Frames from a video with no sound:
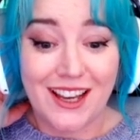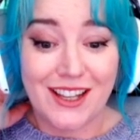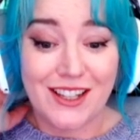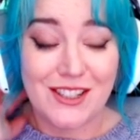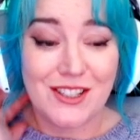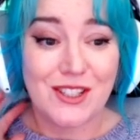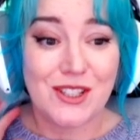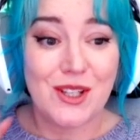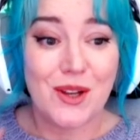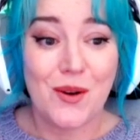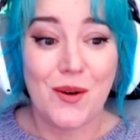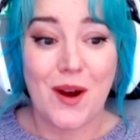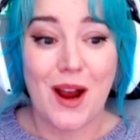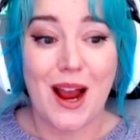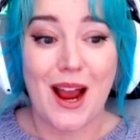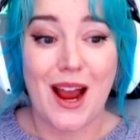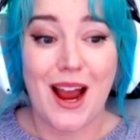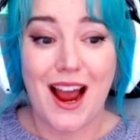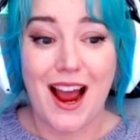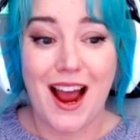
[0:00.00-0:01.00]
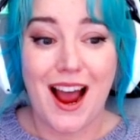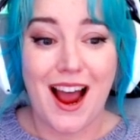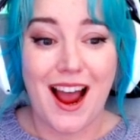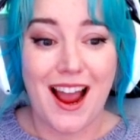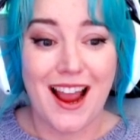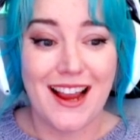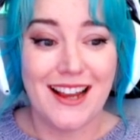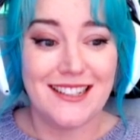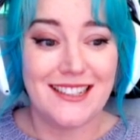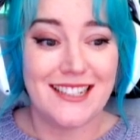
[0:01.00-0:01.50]
So
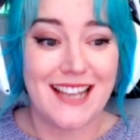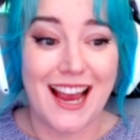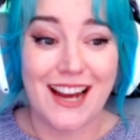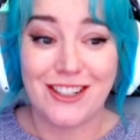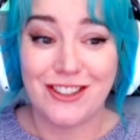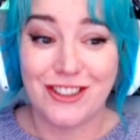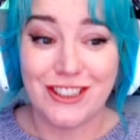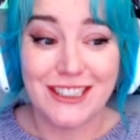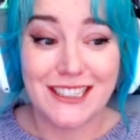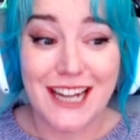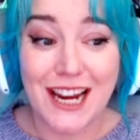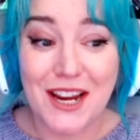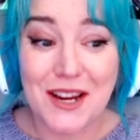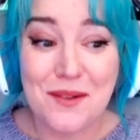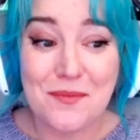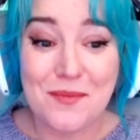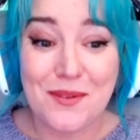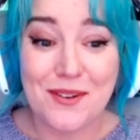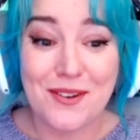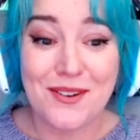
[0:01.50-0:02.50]
it's actually time